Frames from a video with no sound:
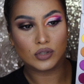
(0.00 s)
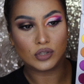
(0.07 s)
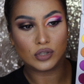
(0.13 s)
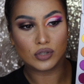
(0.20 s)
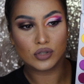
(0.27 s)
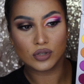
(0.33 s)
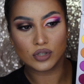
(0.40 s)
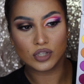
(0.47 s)

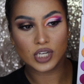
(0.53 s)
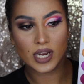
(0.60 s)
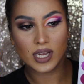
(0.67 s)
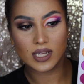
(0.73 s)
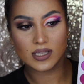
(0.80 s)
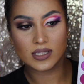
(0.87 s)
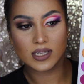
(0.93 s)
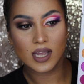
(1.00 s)
neutral
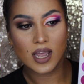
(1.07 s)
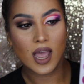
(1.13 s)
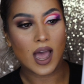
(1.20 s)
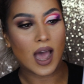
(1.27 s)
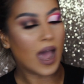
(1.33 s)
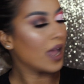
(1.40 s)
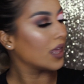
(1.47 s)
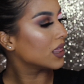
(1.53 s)
shades,
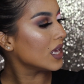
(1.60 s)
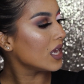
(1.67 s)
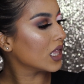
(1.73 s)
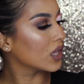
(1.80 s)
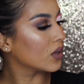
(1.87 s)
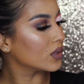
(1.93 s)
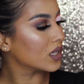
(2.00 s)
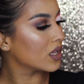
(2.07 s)
I
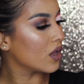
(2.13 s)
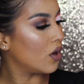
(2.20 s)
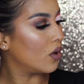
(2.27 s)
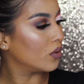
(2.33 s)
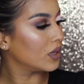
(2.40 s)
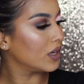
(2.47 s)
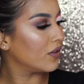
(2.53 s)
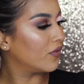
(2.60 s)
think those are the
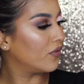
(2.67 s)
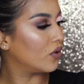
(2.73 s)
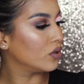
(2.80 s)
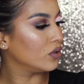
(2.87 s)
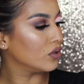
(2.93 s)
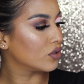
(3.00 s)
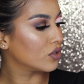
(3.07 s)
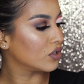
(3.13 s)
only 4
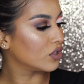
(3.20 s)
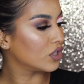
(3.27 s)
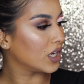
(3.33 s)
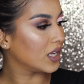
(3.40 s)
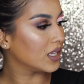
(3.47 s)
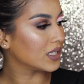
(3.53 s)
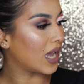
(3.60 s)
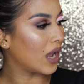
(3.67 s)
neutral
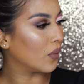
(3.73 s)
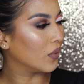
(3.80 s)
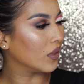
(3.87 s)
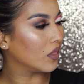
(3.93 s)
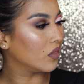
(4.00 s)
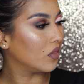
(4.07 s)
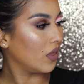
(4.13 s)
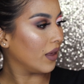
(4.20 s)
shades I
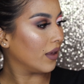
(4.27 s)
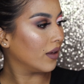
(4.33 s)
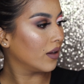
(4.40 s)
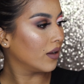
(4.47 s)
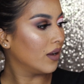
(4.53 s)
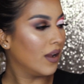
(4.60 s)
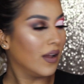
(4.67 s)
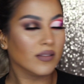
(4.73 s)
would
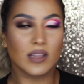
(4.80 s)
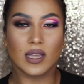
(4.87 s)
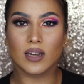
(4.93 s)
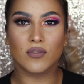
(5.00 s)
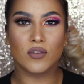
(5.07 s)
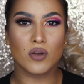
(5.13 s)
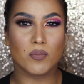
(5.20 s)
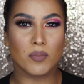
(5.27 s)
think that
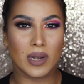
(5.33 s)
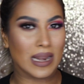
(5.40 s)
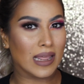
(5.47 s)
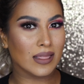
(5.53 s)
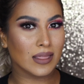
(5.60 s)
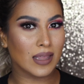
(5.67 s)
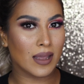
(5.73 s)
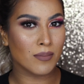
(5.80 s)
if you
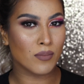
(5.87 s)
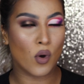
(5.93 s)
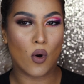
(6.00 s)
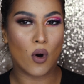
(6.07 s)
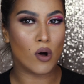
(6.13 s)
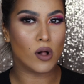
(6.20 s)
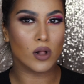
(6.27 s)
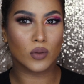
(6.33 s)
blend them
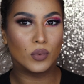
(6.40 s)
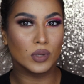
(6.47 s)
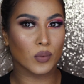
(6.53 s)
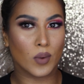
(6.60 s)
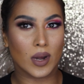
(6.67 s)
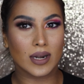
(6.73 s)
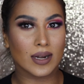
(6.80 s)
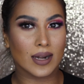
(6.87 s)
all
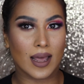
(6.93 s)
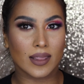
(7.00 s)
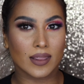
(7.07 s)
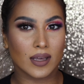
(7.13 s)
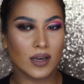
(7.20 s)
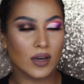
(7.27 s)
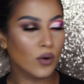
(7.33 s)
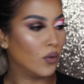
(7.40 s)
with one
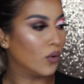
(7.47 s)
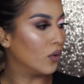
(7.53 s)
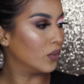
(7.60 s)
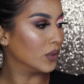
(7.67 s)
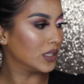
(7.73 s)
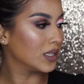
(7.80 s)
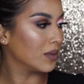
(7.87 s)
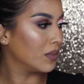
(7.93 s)
another or
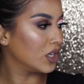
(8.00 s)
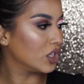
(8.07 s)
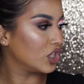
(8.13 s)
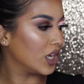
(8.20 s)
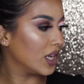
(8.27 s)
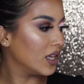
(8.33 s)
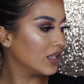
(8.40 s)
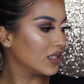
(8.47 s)
with similar
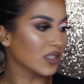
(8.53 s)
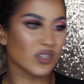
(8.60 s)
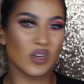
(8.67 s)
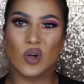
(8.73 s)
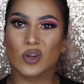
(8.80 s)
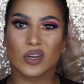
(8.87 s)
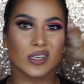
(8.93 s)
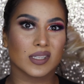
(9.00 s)
shades, it's
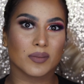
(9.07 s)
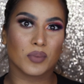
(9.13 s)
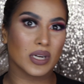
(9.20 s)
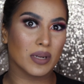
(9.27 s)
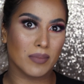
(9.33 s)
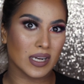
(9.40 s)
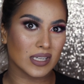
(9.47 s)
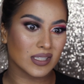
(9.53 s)
all gonna
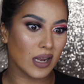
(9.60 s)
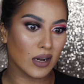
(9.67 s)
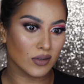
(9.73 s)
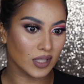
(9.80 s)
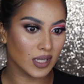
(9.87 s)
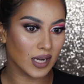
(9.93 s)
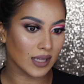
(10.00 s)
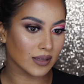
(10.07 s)
pretty much start
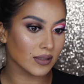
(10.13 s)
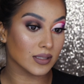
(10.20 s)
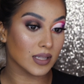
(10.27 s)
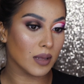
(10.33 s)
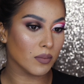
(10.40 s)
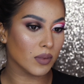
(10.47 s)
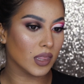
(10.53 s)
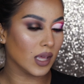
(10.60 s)
looking like the
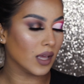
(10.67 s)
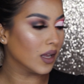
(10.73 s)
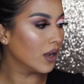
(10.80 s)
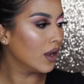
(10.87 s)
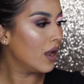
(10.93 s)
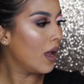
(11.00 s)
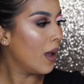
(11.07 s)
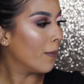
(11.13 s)
same thing.
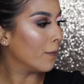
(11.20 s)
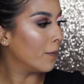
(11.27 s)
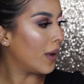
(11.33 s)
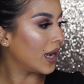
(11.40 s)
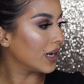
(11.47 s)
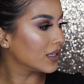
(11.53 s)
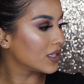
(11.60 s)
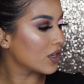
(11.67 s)

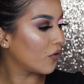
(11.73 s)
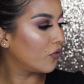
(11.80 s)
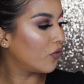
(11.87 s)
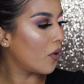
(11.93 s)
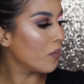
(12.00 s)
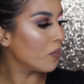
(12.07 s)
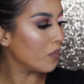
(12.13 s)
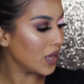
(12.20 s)
But
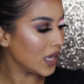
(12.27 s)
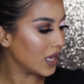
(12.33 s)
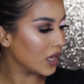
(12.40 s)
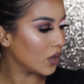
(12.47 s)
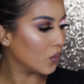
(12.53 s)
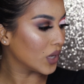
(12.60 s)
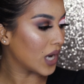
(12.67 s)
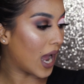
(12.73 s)
for
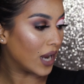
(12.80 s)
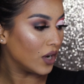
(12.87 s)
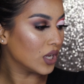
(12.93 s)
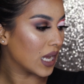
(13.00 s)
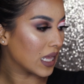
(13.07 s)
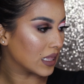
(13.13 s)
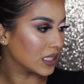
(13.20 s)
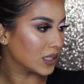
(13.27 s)
me, when I
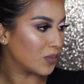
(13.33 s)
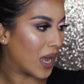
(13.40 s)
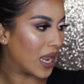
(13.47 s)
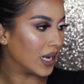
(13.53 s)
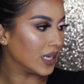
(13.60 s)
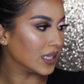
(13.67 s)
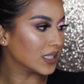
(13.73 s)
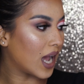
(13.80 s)
look at this
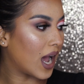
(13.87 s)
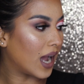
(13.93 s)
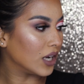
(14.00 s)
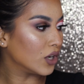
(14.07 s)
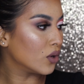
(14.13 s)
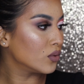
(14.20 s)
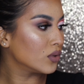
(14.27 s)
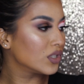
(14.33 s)
palette, I
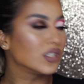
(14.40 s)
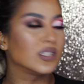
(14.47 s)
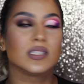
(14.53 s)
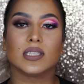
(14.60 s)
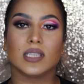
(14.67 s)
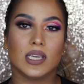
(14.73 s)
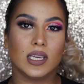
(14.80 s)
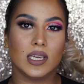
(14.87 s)
don't
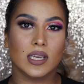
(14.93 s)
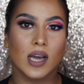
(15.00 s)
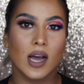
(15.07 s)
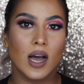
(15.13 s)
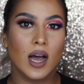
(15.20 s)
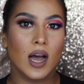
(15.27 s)
see